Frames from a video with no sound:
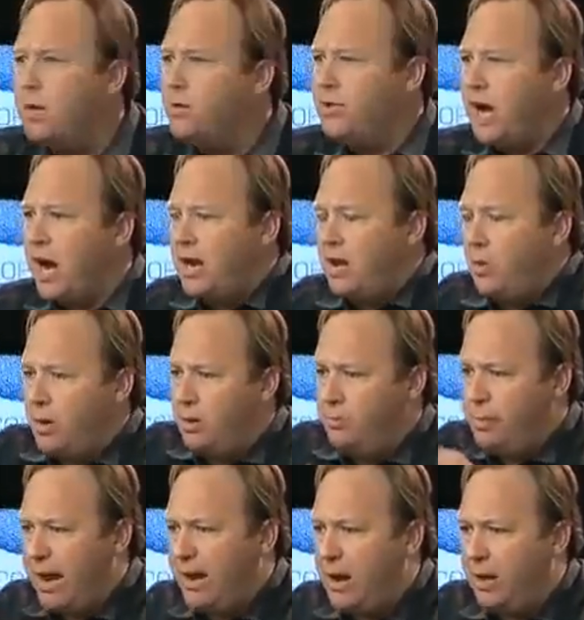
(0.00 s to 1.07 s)
Then Cheney
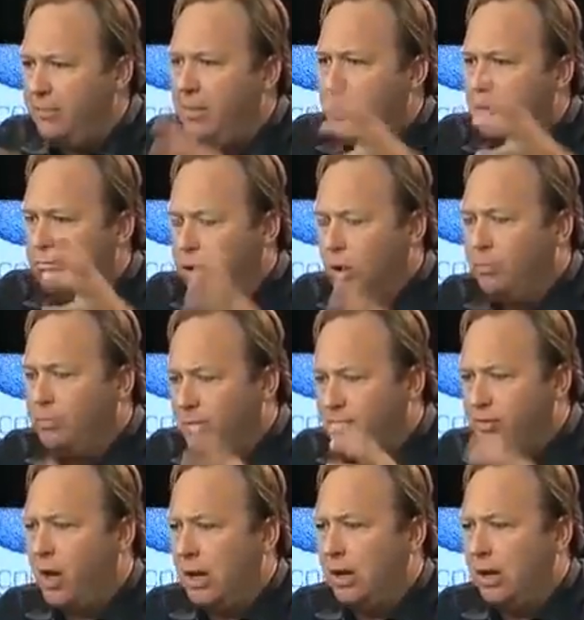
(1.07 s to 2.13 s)
wanted to paint up blue
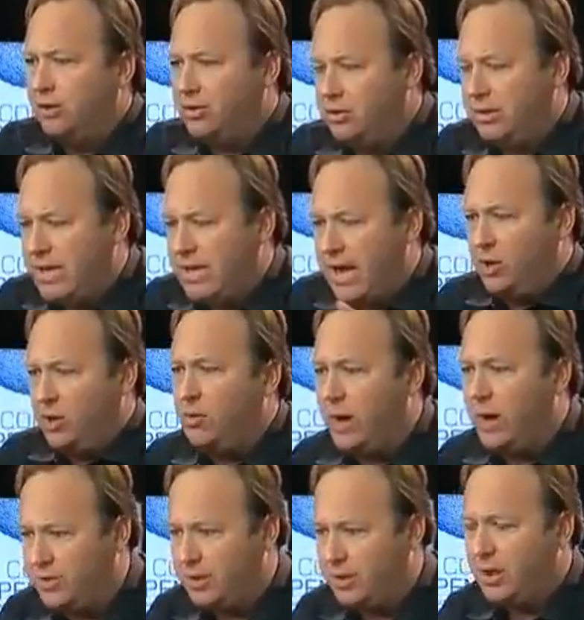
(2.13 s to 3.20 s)
patrol boats to
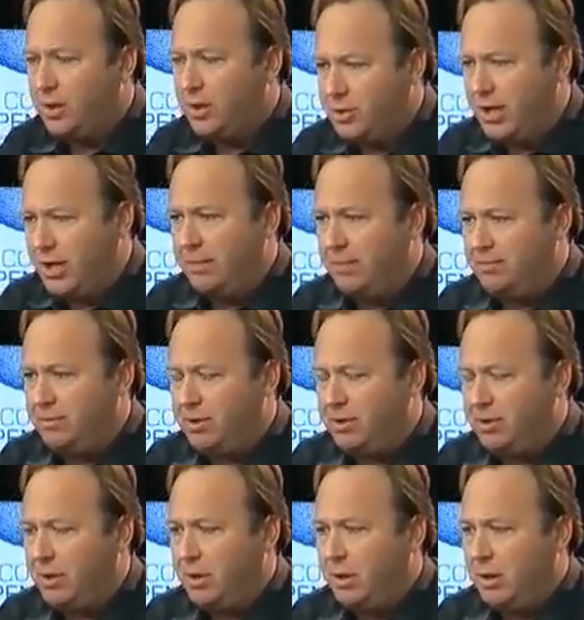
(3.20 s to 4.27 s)
attack U.S.
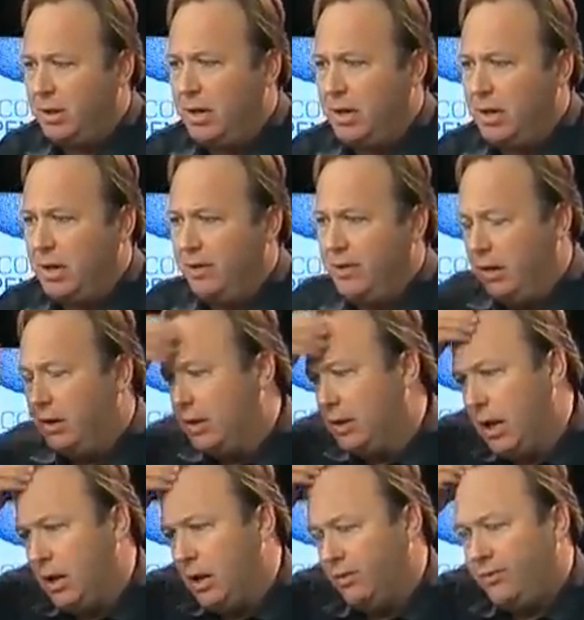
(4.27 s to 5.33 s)
ships
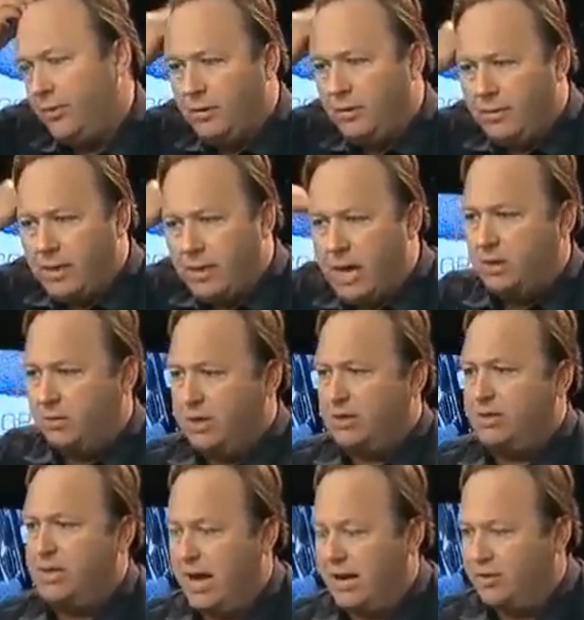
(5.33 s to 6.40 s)
there in the Gulf as
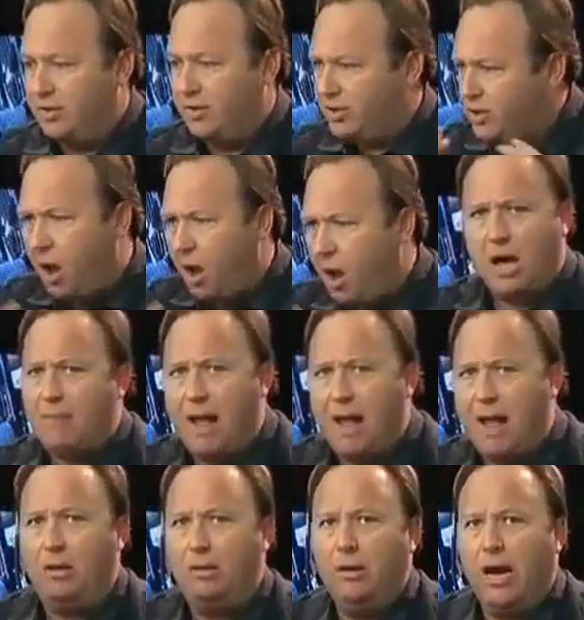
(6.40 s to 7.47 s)
a pretext. This has all
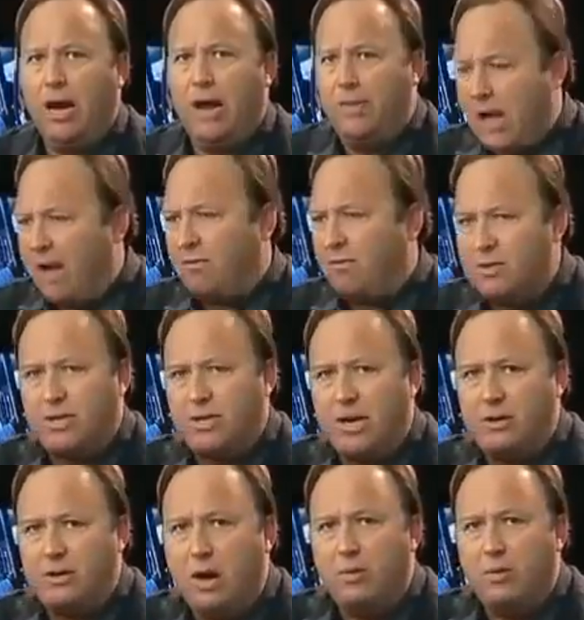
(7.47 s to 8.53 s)
come out, and the
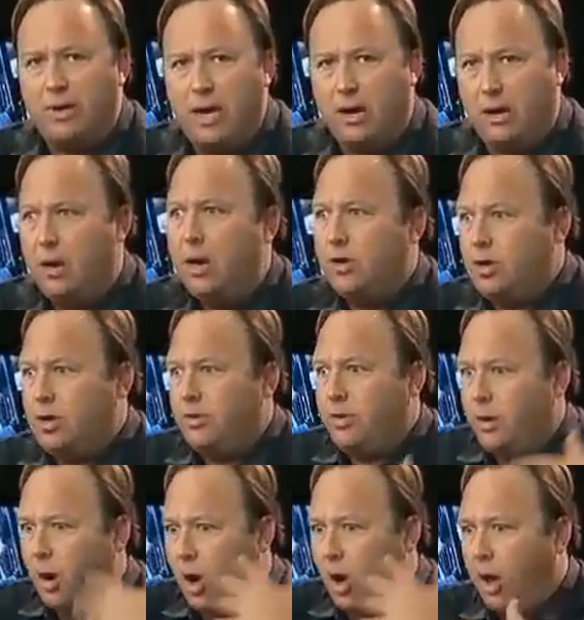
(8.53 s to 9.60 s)
government said no again.
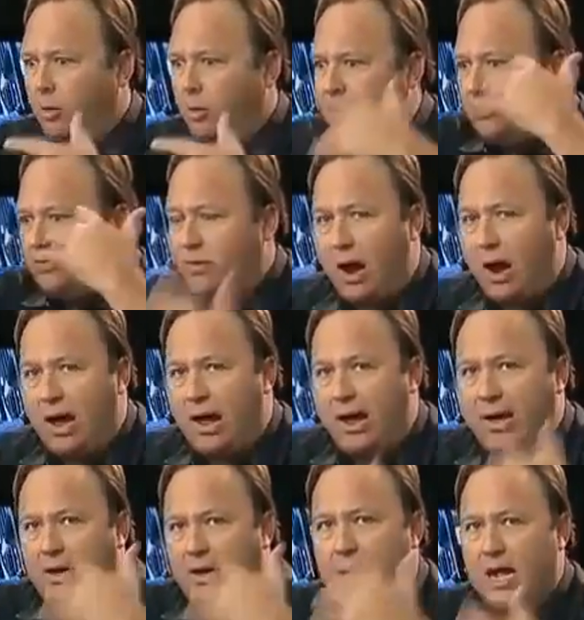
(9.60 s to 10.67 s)
So they're always
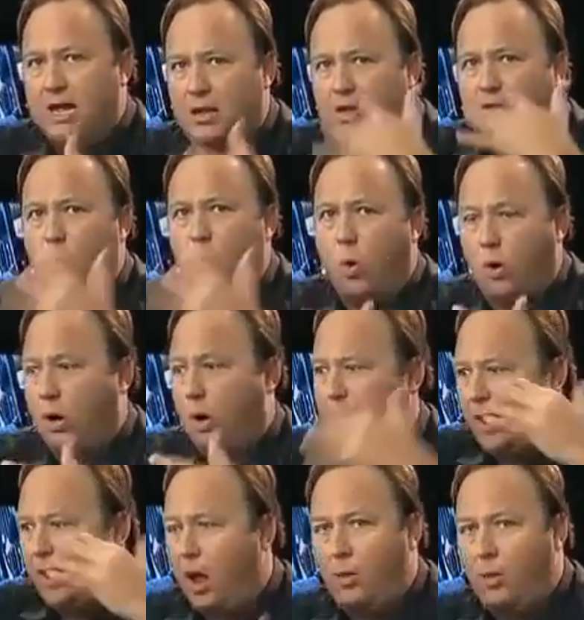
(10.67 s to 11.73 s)
trying to get this war
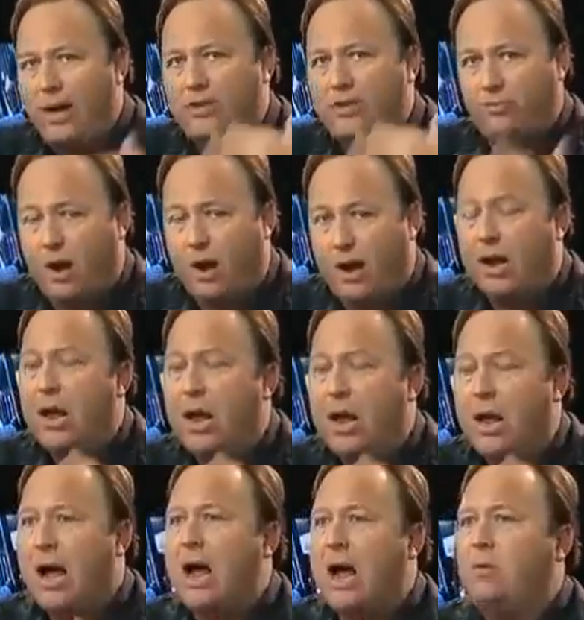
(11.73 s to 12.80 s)
going, always
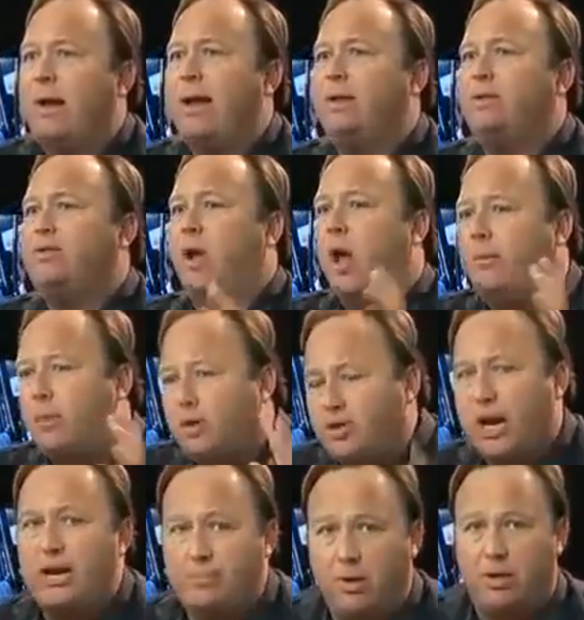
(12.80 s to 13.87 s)
trying. Iran's
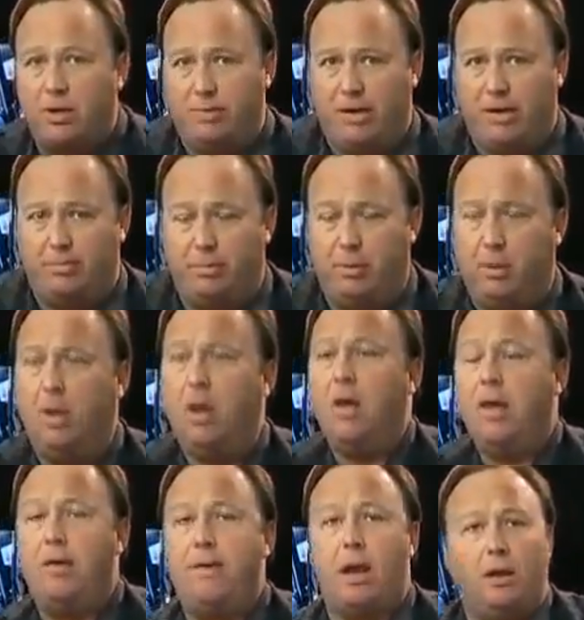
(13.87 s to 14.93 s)
almost 80 million people.
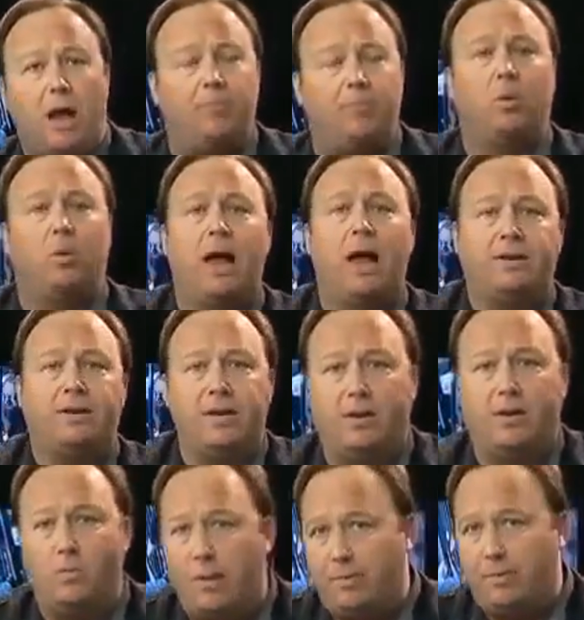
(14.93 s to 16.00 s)
They've got a lot more
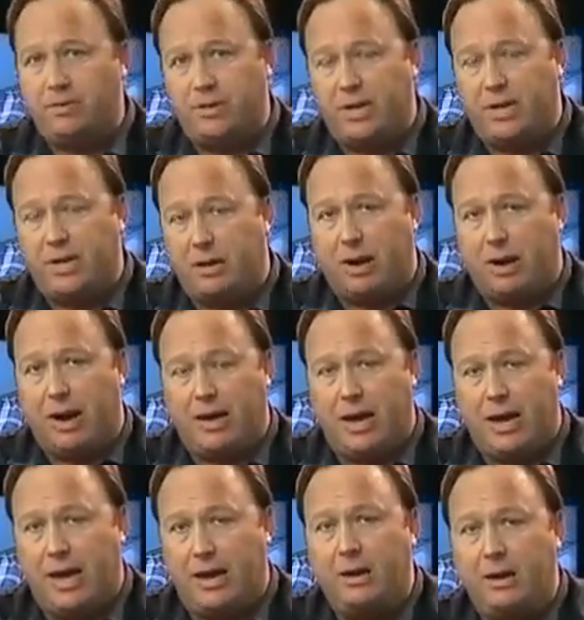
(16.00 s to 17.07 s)
high-tech weapons than
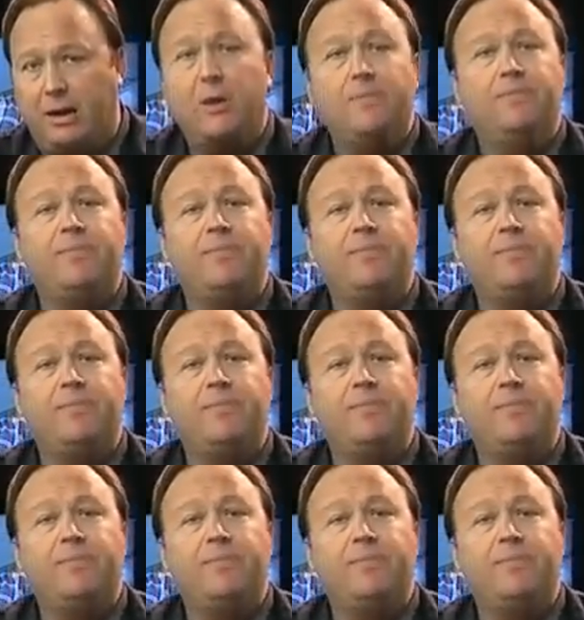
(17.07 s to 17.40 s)
Iraq had.